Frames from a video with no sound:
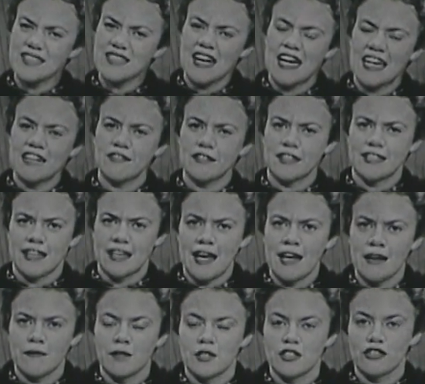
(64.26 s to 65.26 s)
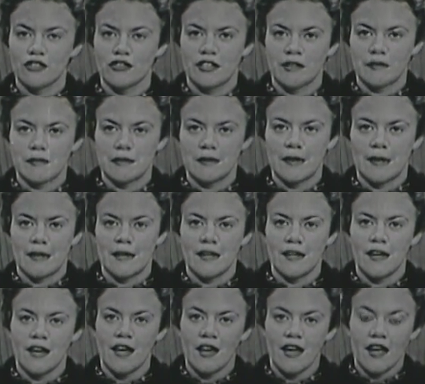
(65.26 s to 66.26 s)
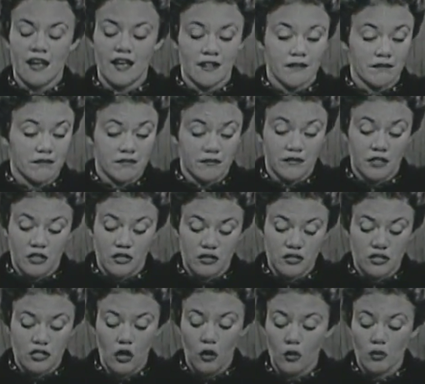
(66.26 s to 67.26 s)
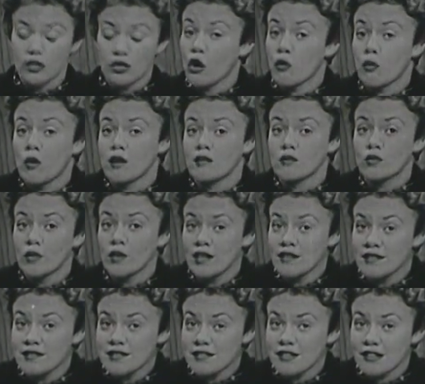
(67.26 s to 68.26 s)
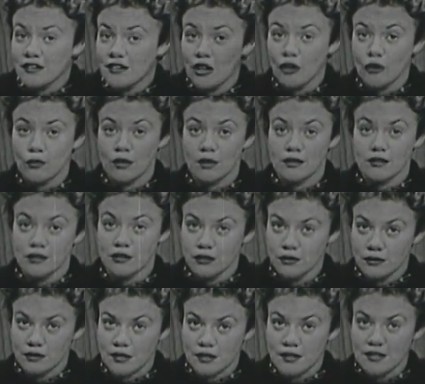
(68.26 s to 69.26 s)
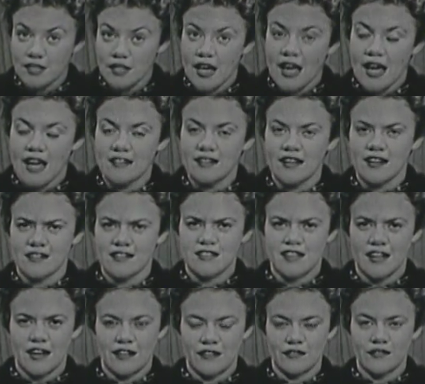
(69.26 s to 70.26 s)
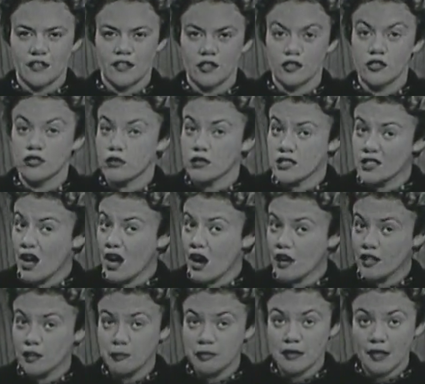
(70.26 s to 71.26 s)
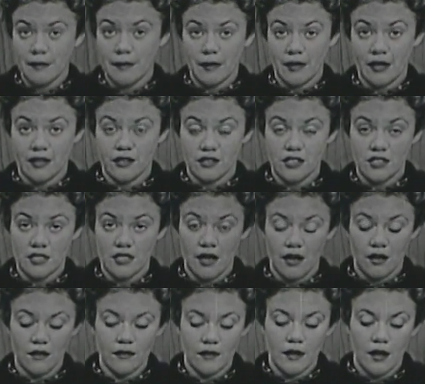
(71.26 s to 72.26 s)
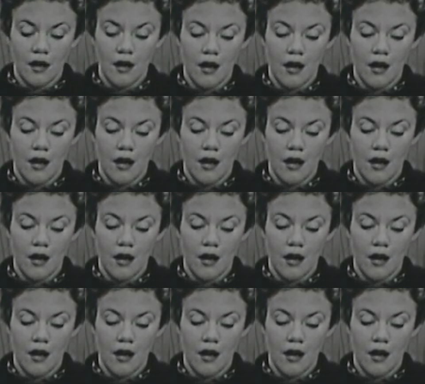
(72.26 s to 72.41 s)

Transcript: it's kind of a game that you can play. There's no, no one wins and no one loses, and yet it's kind of fun, too. It's hard to play by yourself.